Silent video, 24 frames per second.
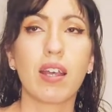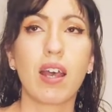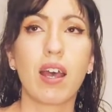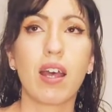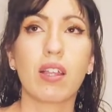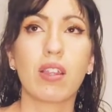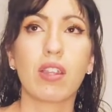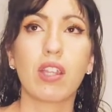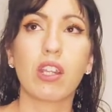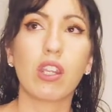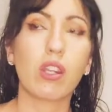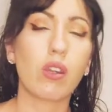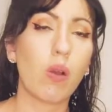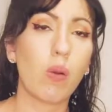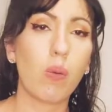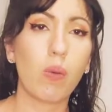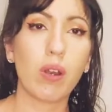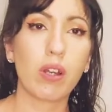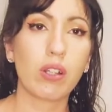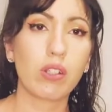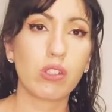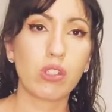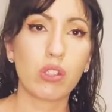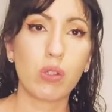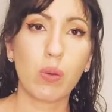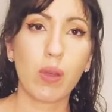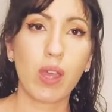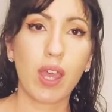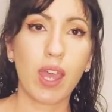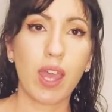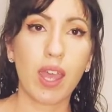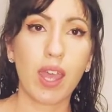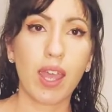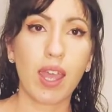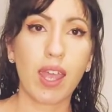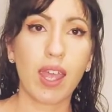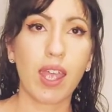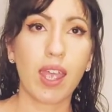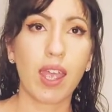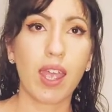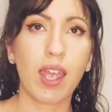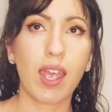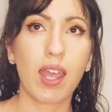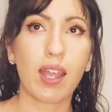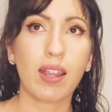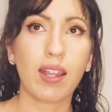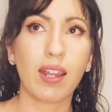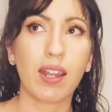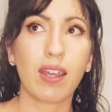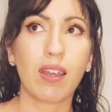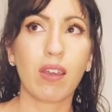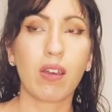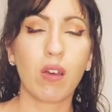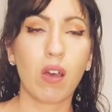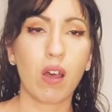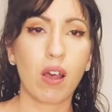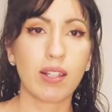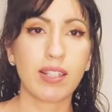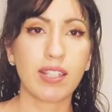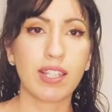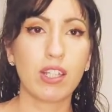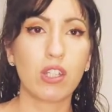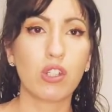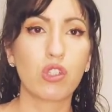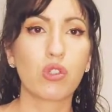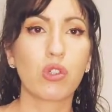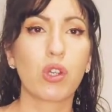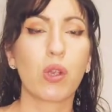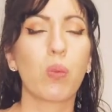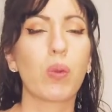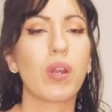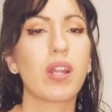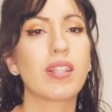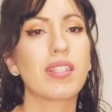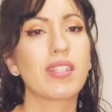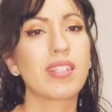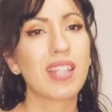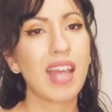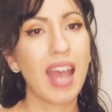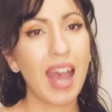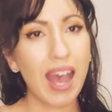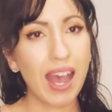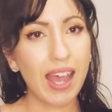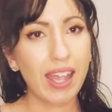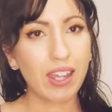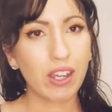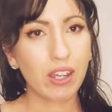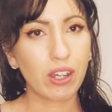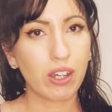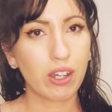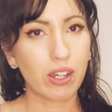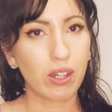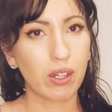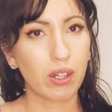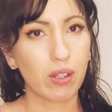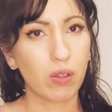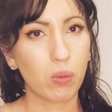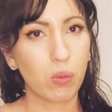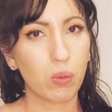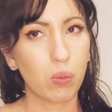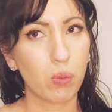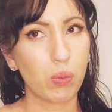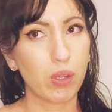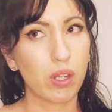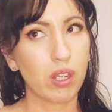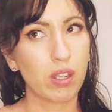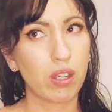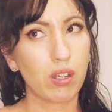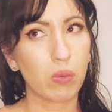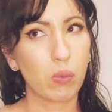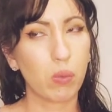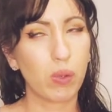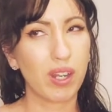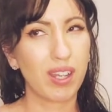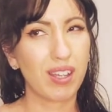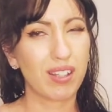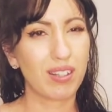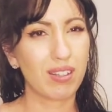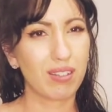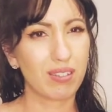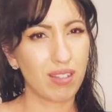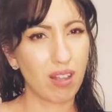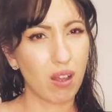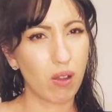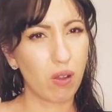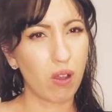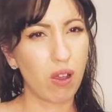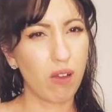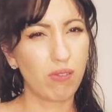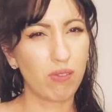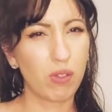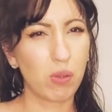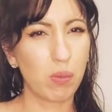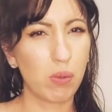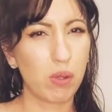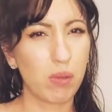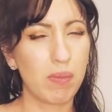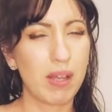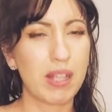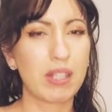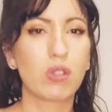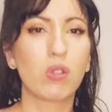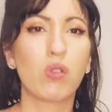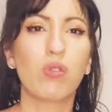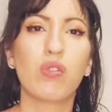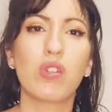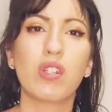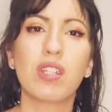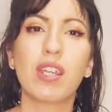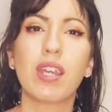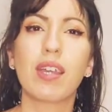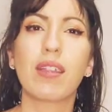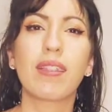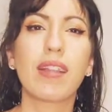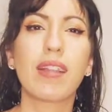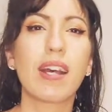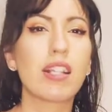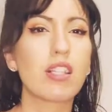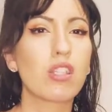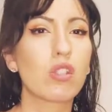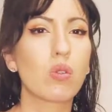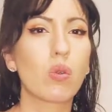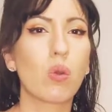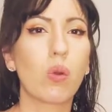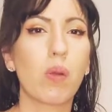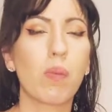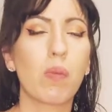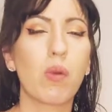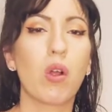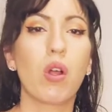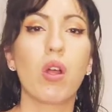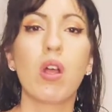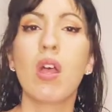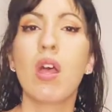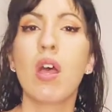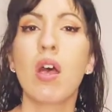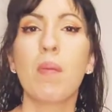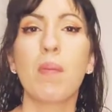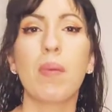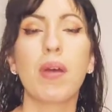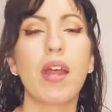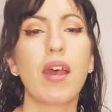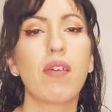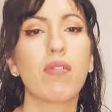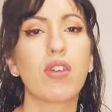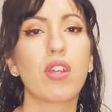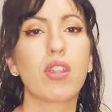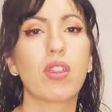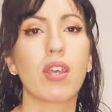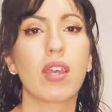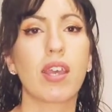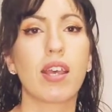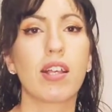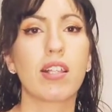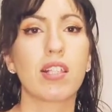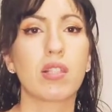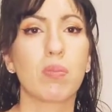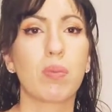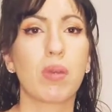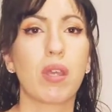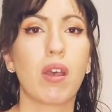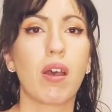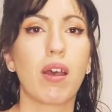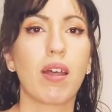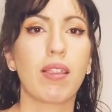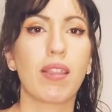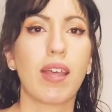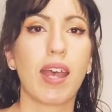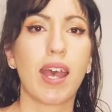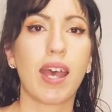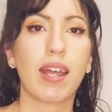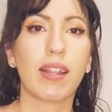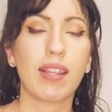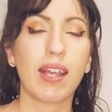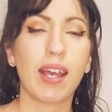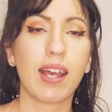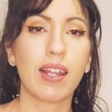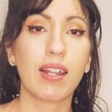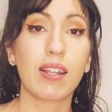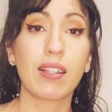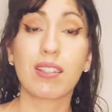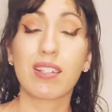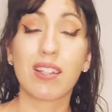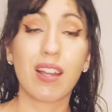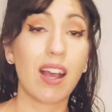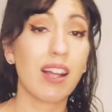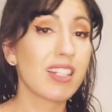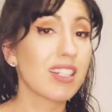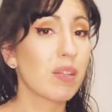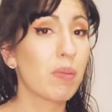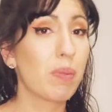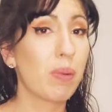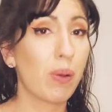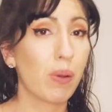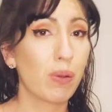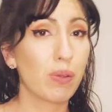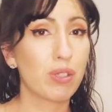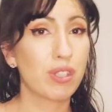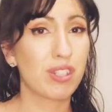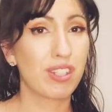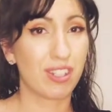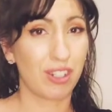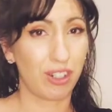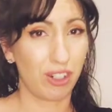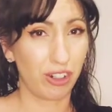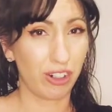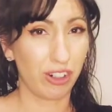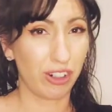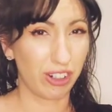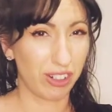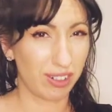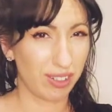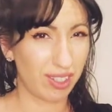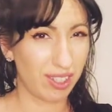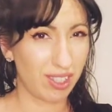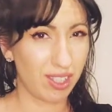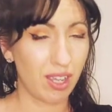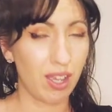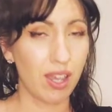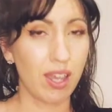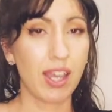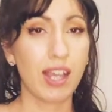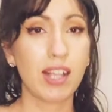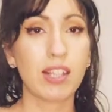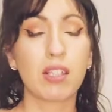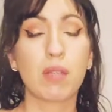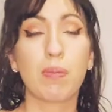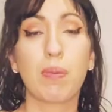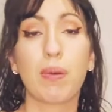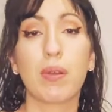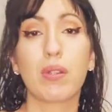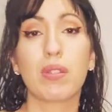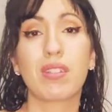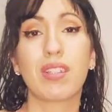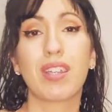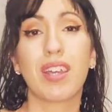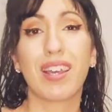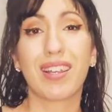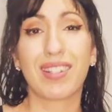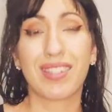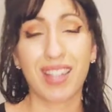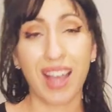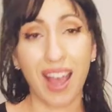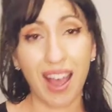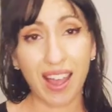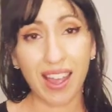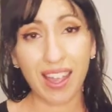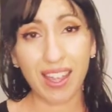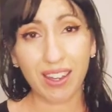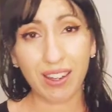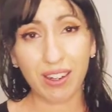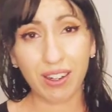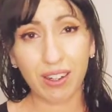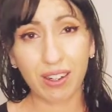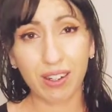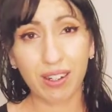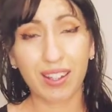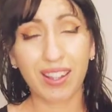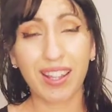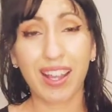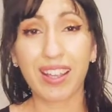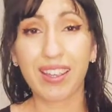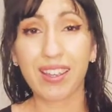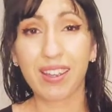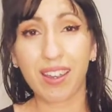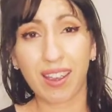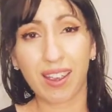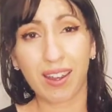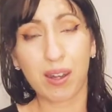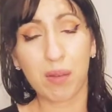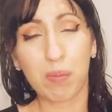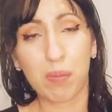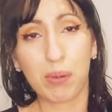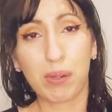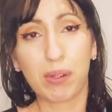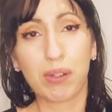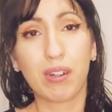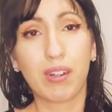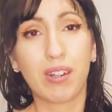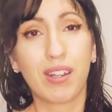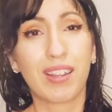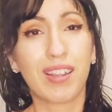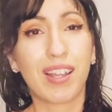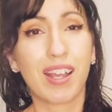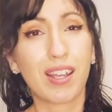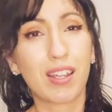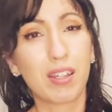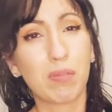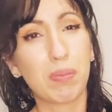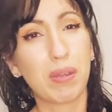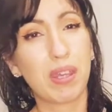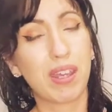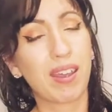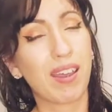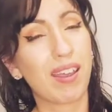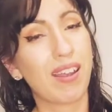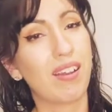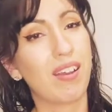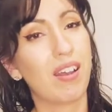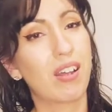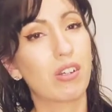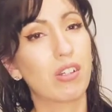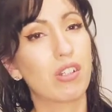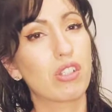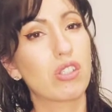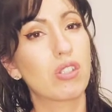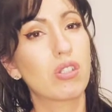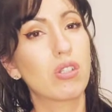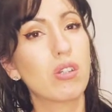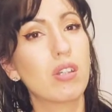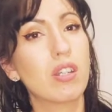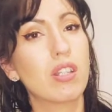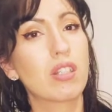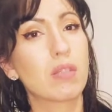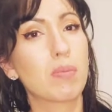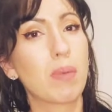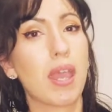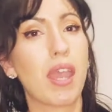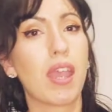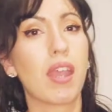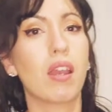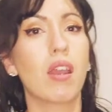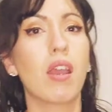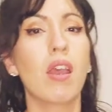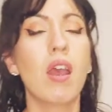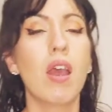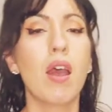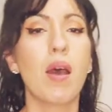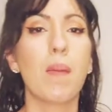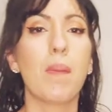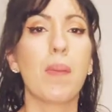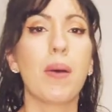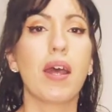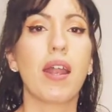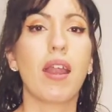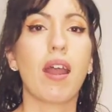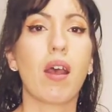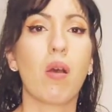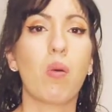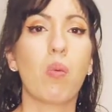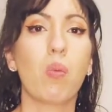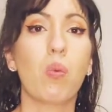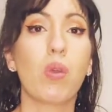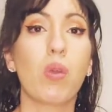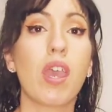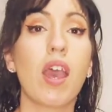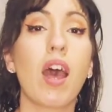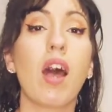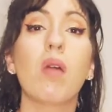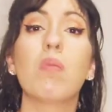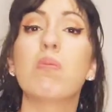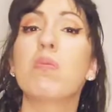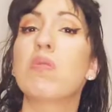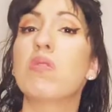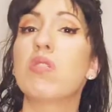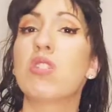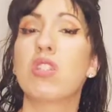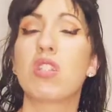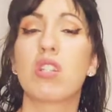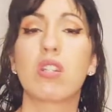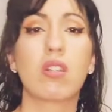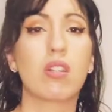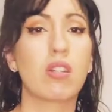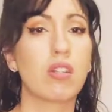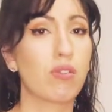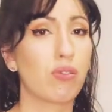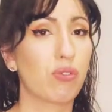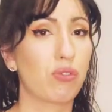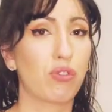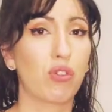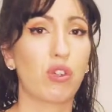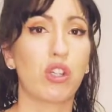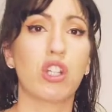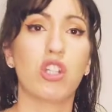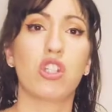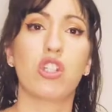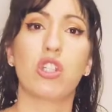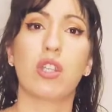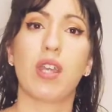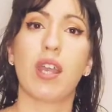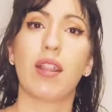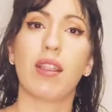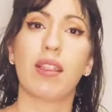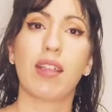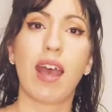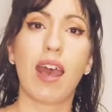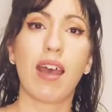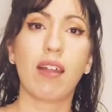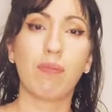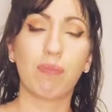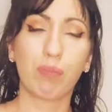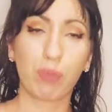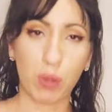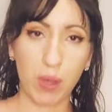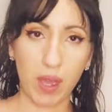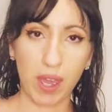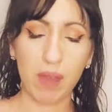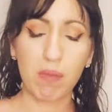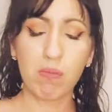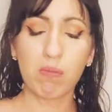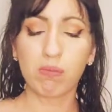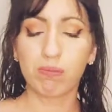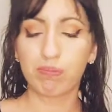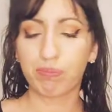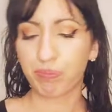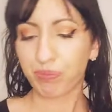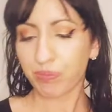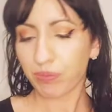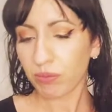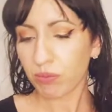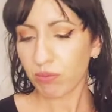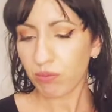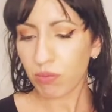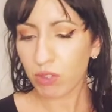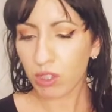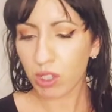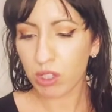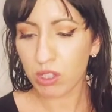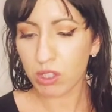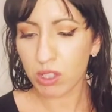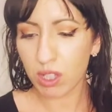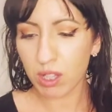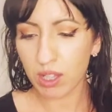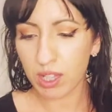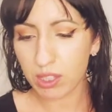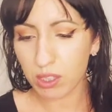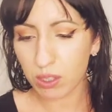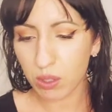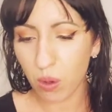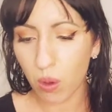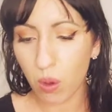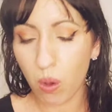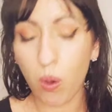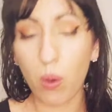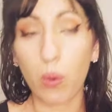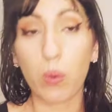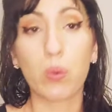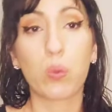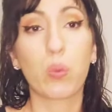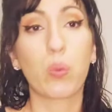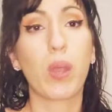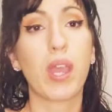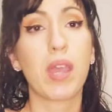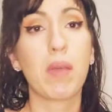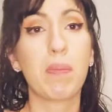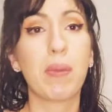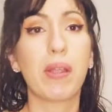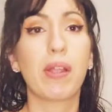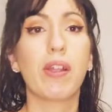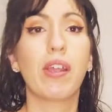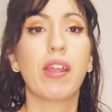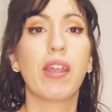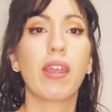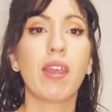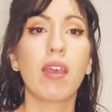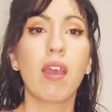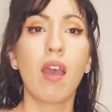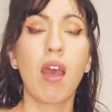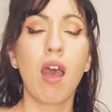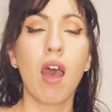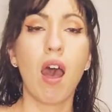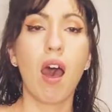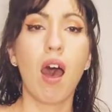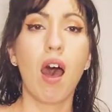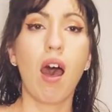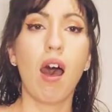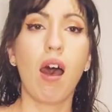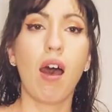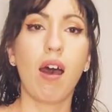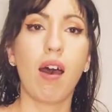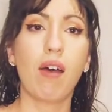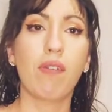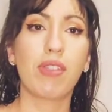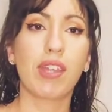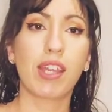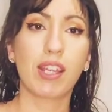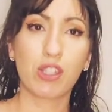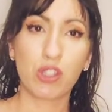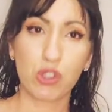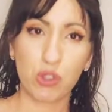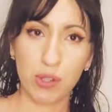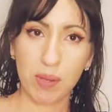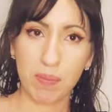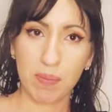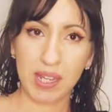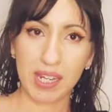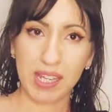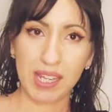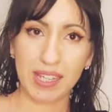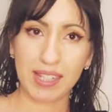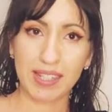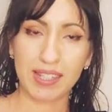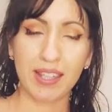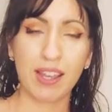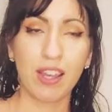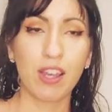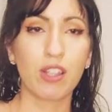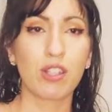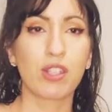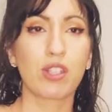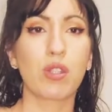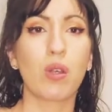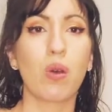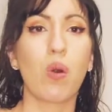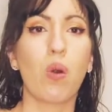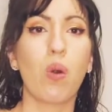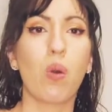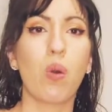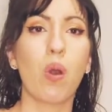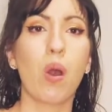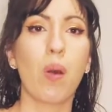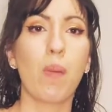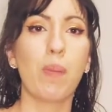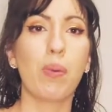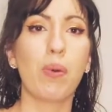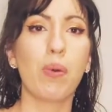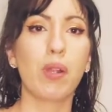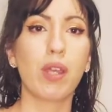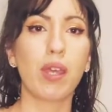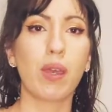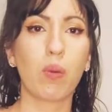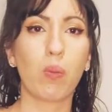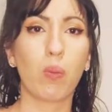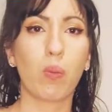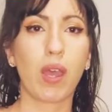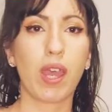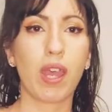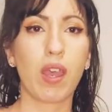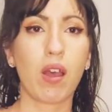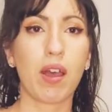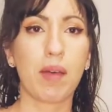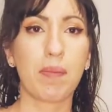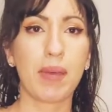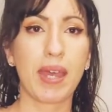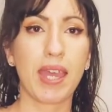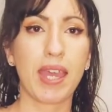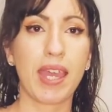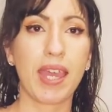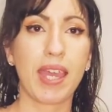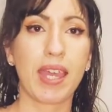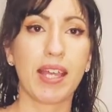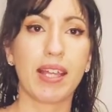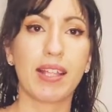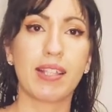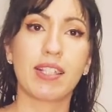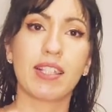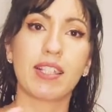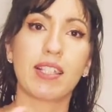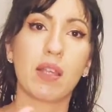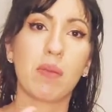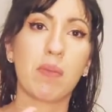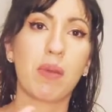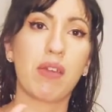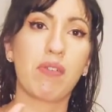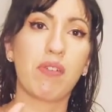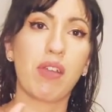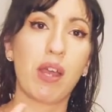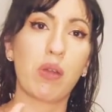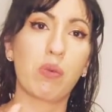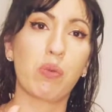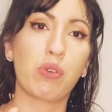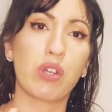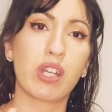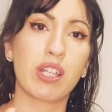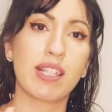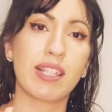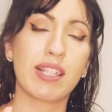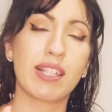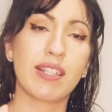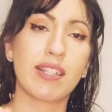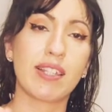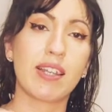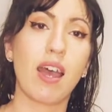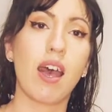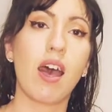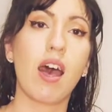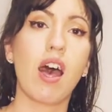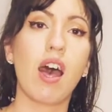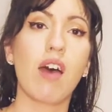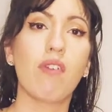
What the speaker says: then you don't want to do it, and then it can cause injury. When it's tired, when it's uncomfortable muscle fatigue, that's normal. But everything else beyond that it's not supposed to hurt. It's supposed to get tired, and that can kind of burn, and that could be kind of understood as pain, but we help differentiate that, okay? So let's go, weight bearing of the extremities. So putting weight on my hands. Has anybody ever had wrist stuff,